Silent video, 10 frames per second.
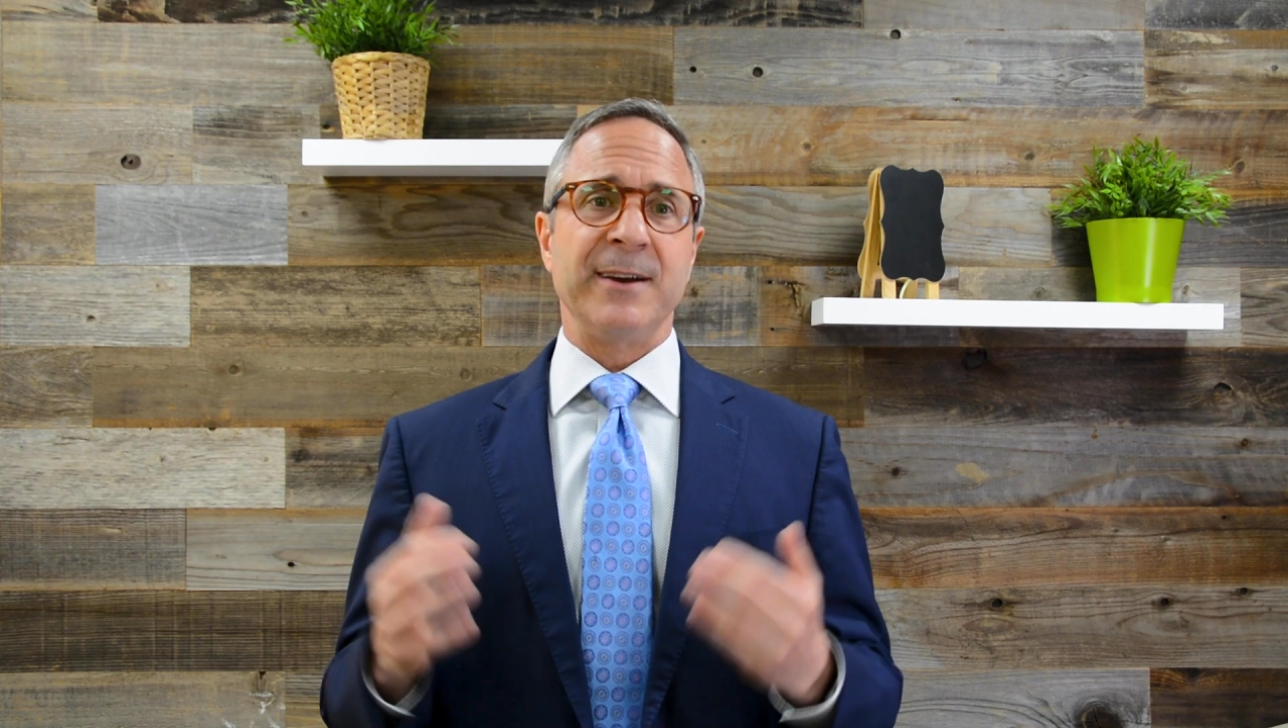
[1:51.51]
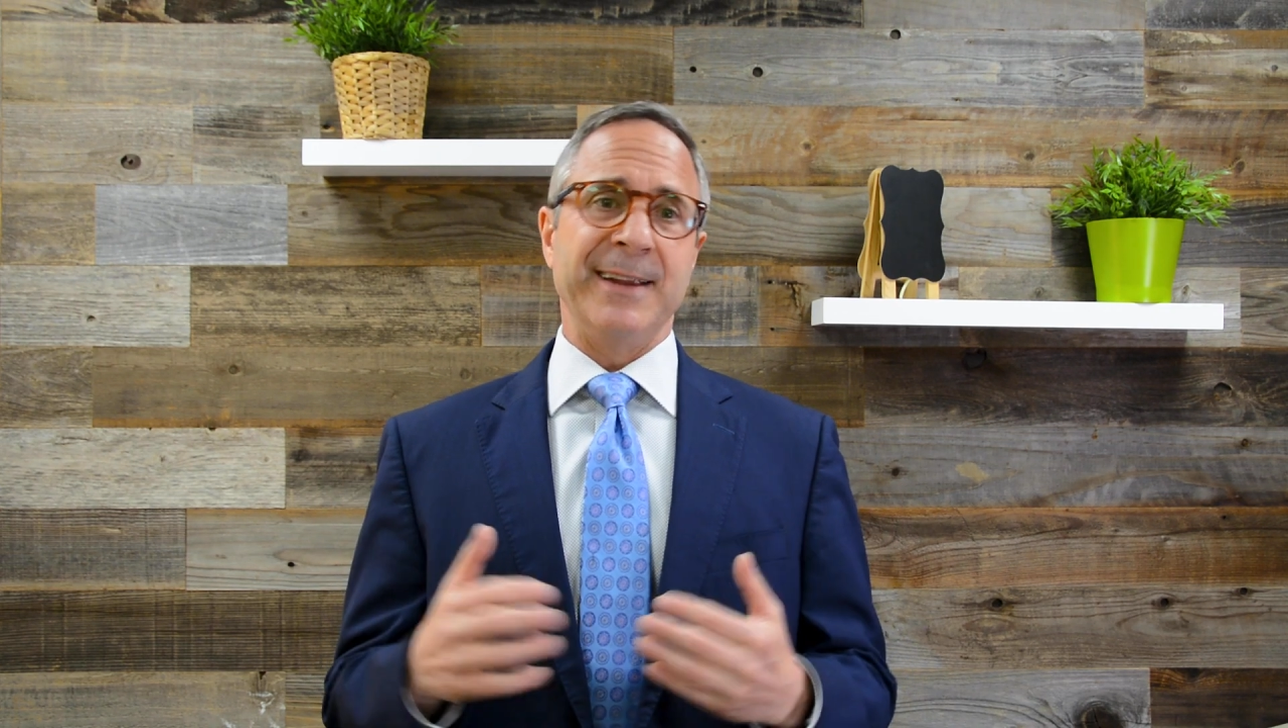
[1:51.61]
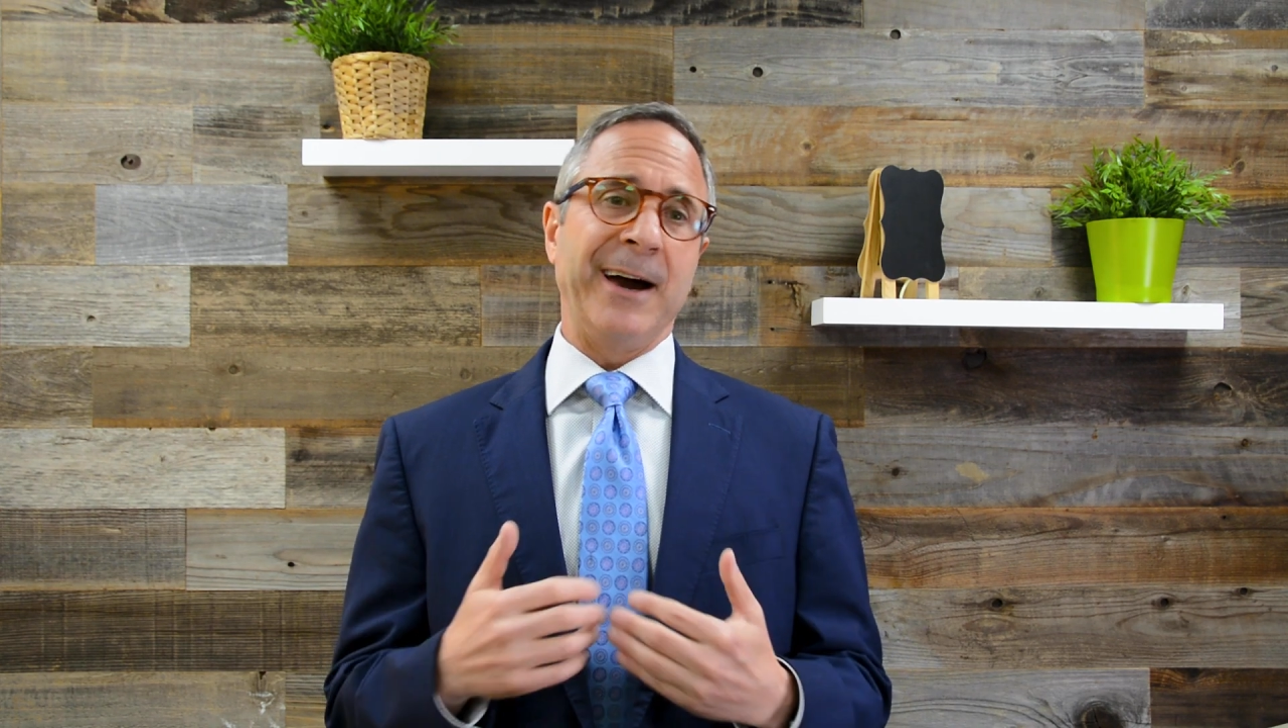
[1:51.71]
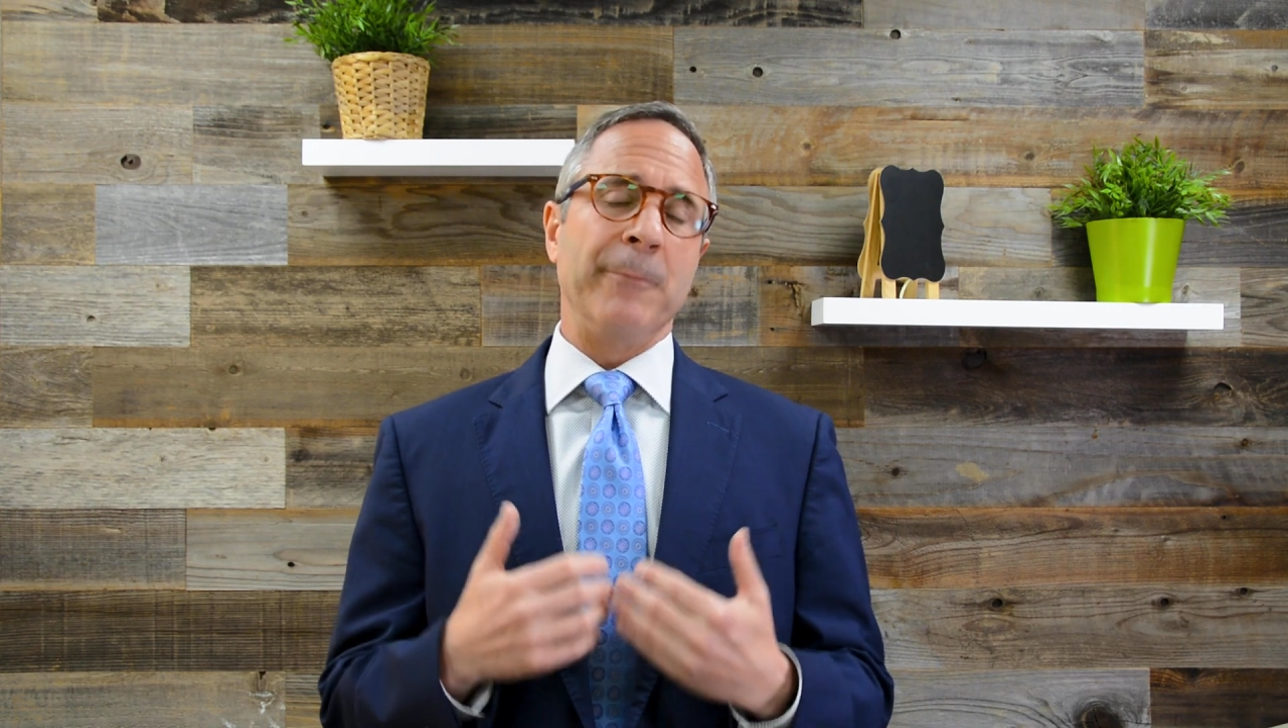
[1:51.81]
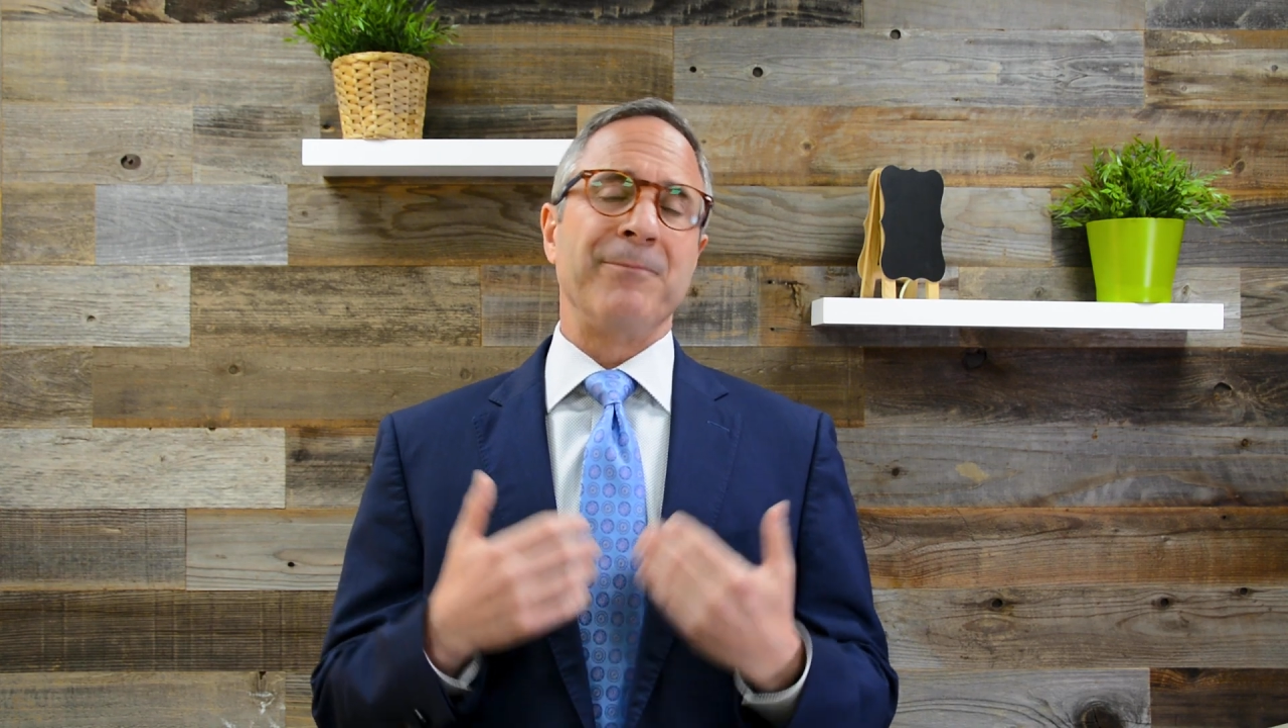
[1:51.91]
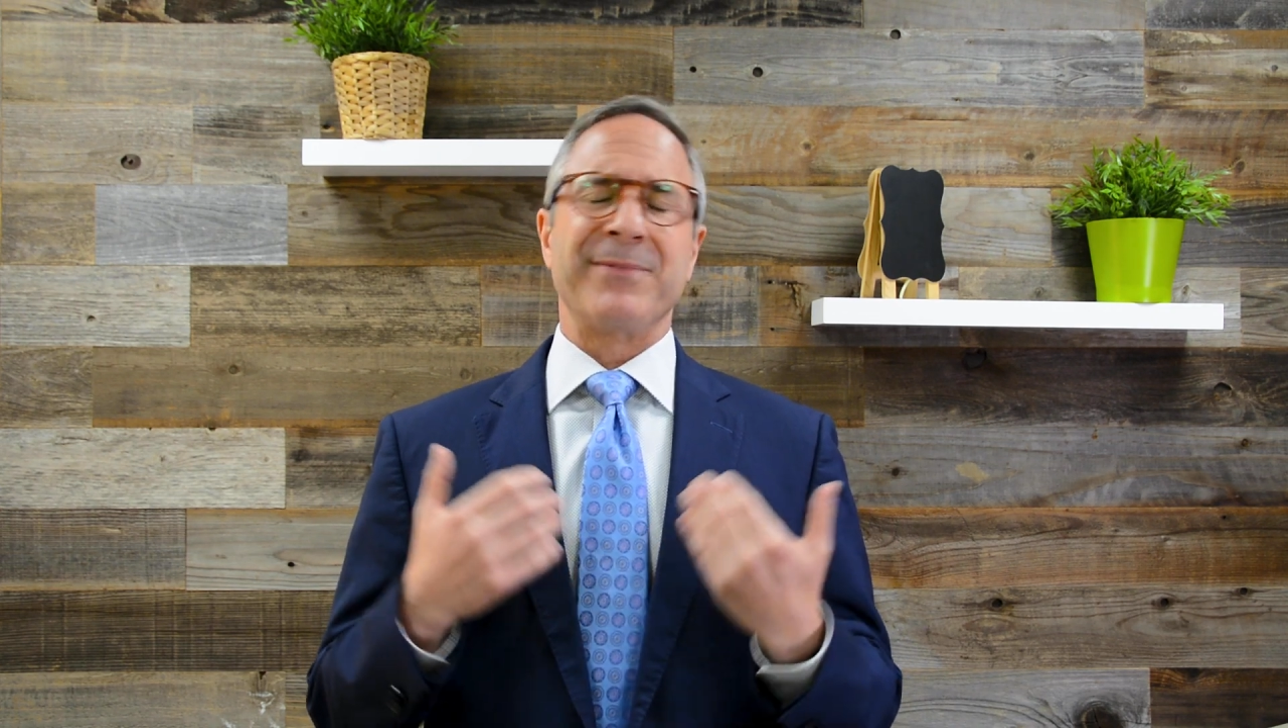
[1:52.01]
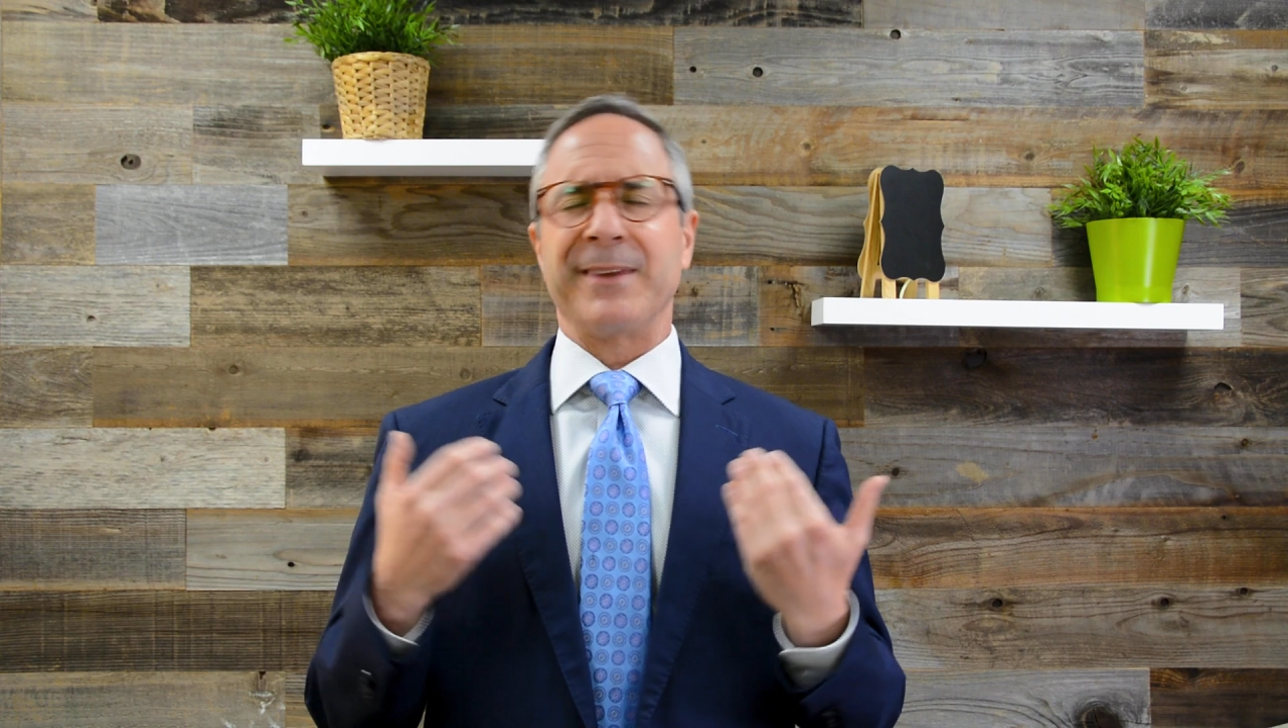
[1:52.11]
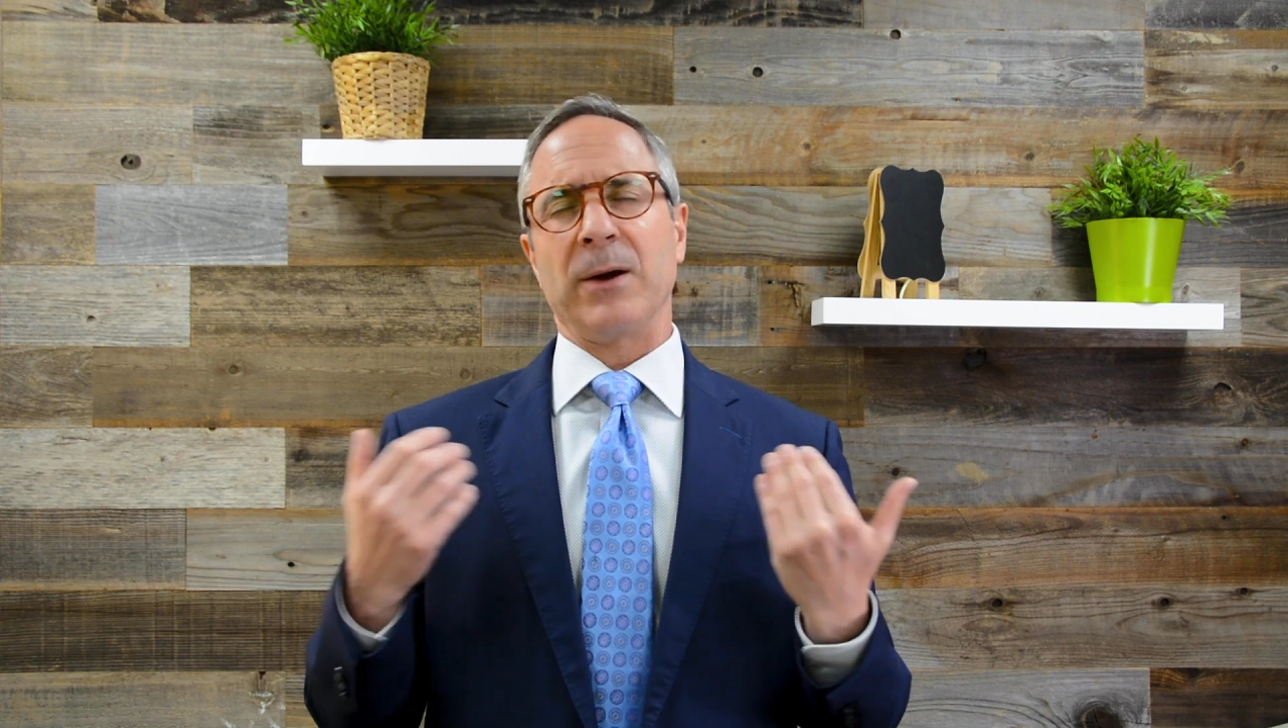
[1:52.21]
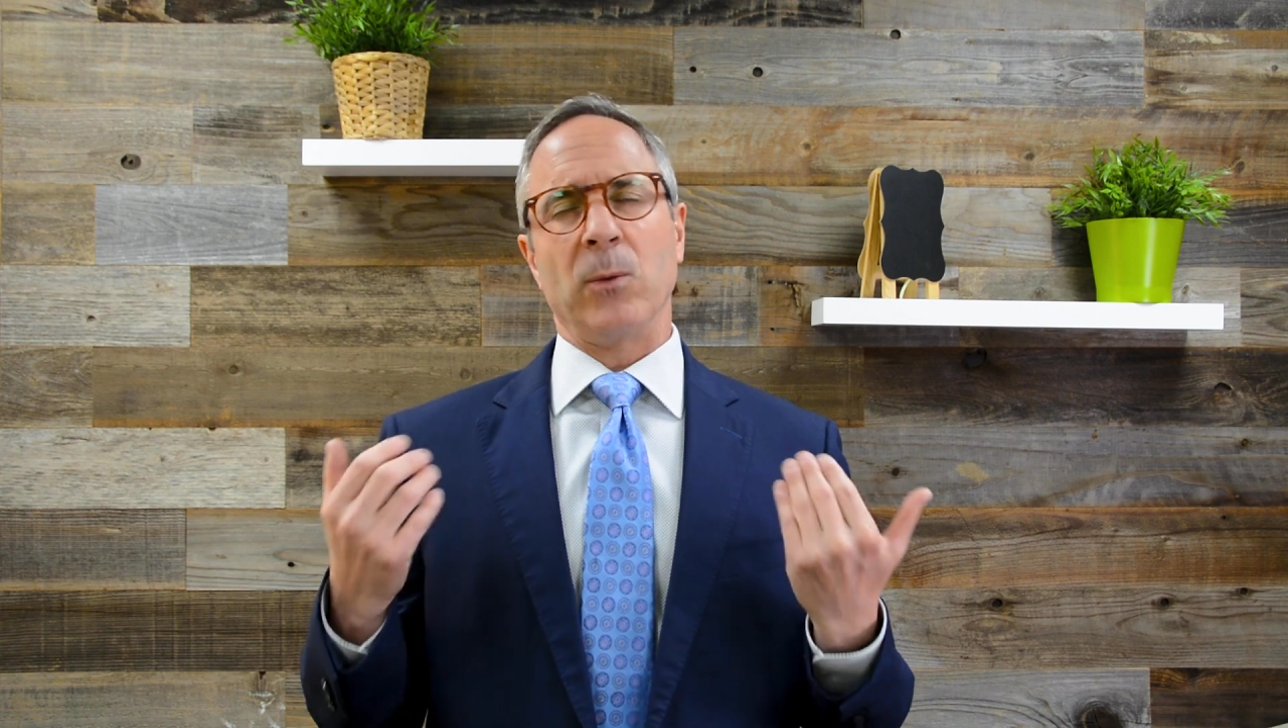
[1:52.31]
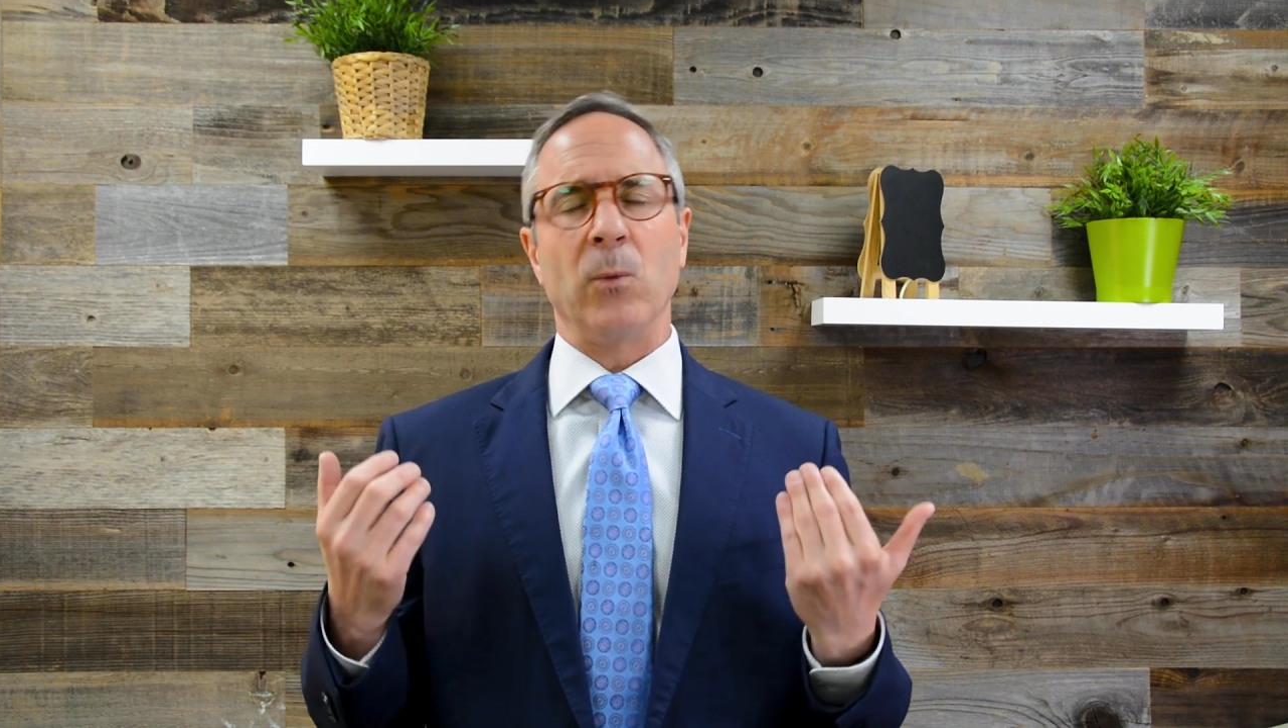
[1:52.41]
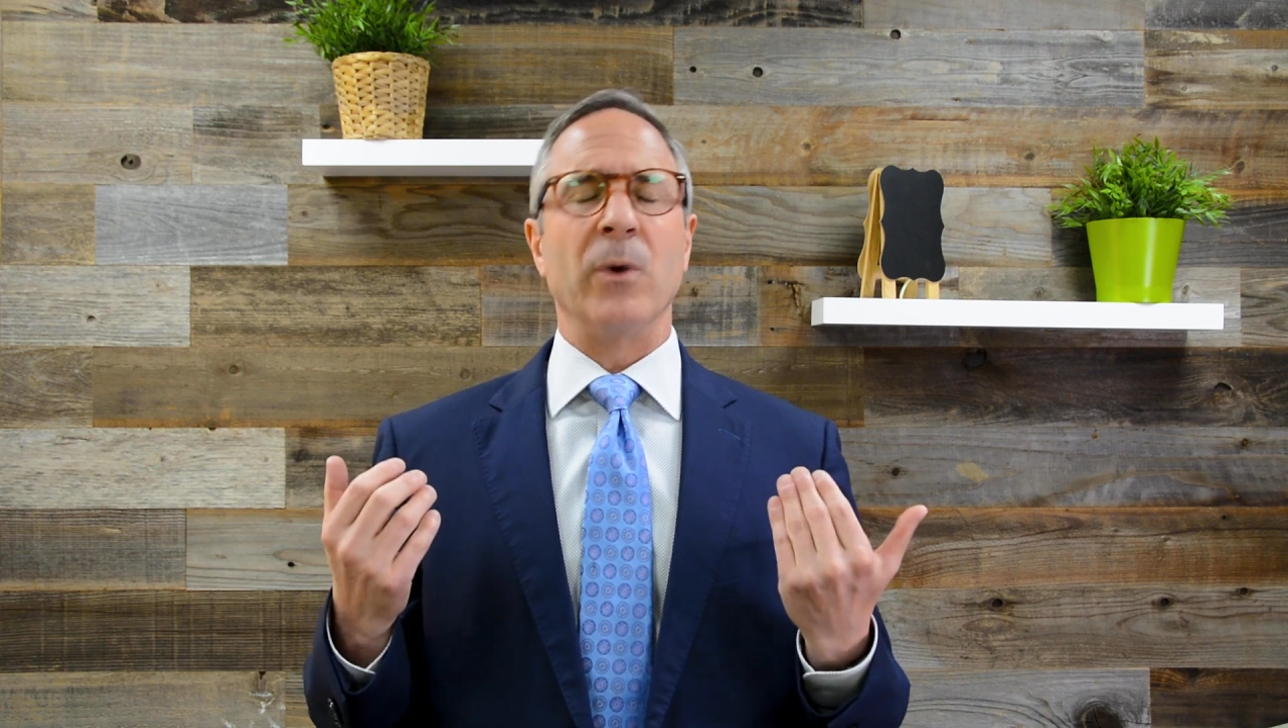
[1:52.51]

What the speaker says: Now,